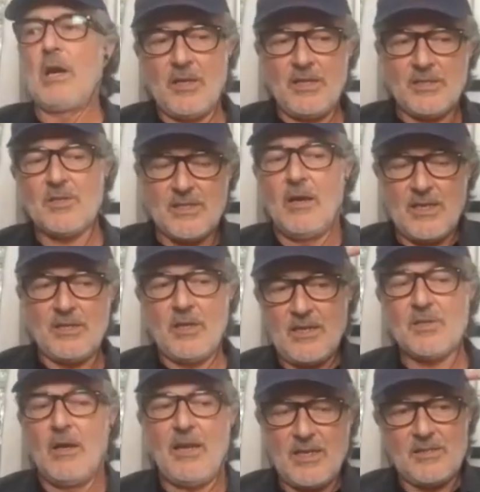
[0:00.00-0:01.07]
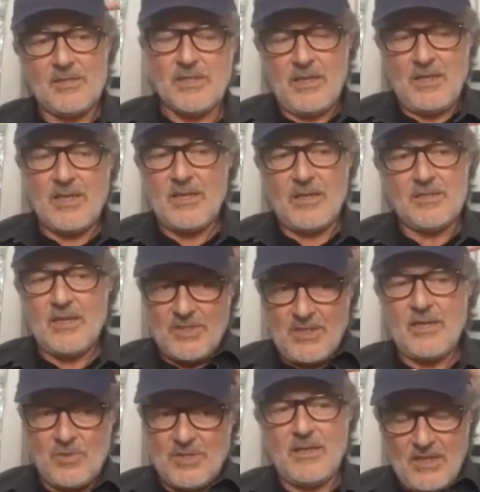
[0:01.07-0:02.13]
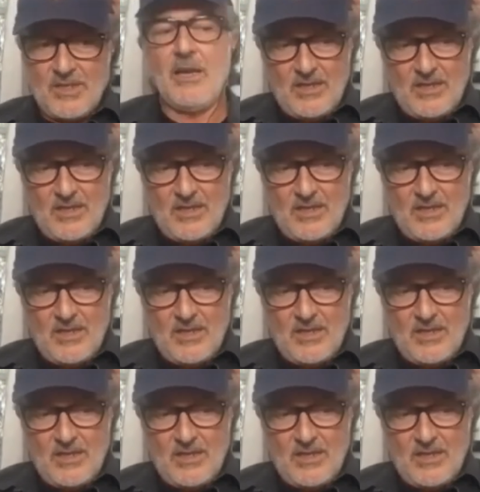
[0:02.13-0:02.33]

it's a uh, it's an interesting